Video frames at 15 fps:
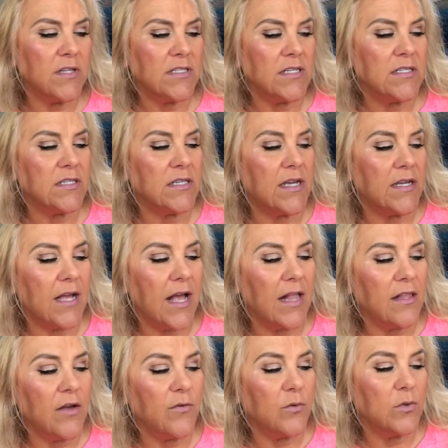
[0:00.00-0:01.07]
This is a
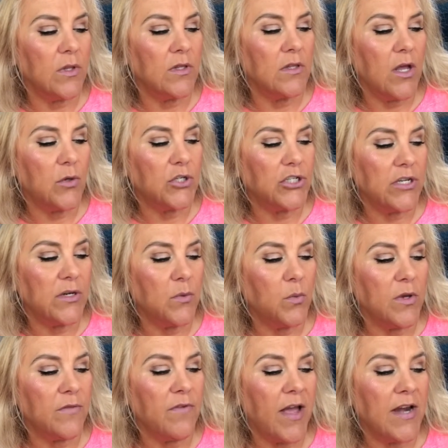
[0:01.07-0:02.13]
aloe lotion
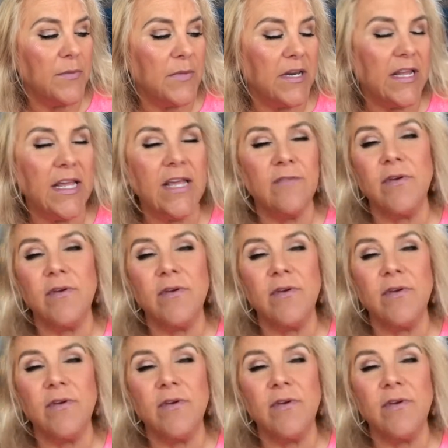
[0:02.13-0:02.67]
with vitamin E.